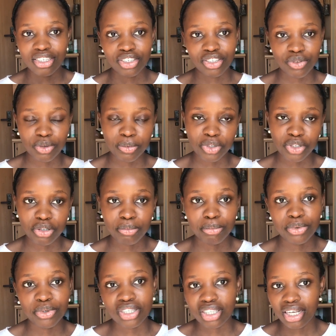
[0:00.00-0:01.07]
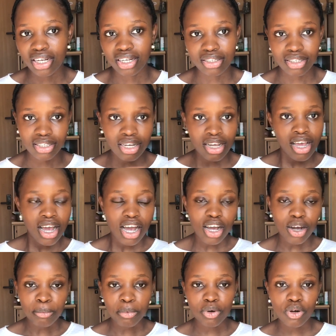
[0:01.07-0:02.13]
description box, and
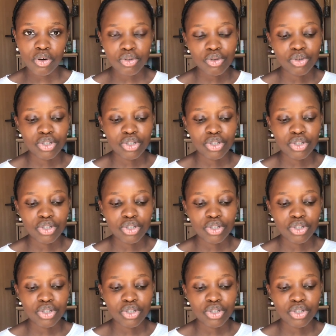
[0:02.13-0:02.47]
I'm also